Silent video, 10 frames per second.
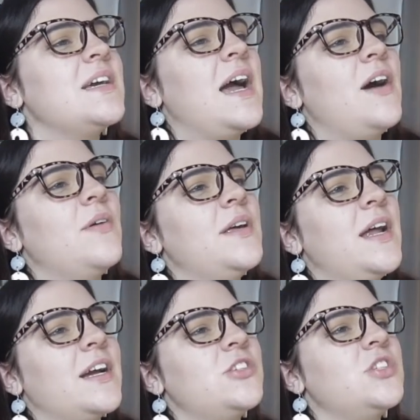how it
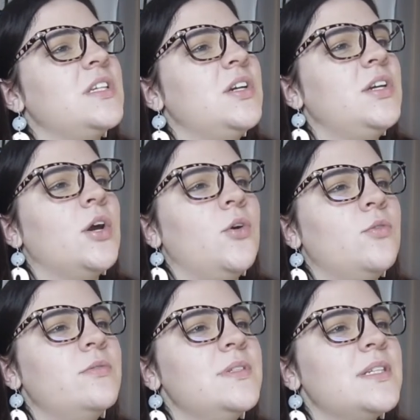actually
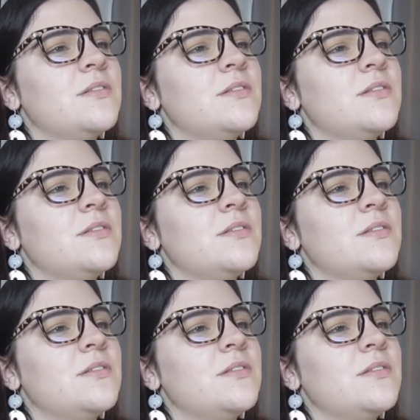goes.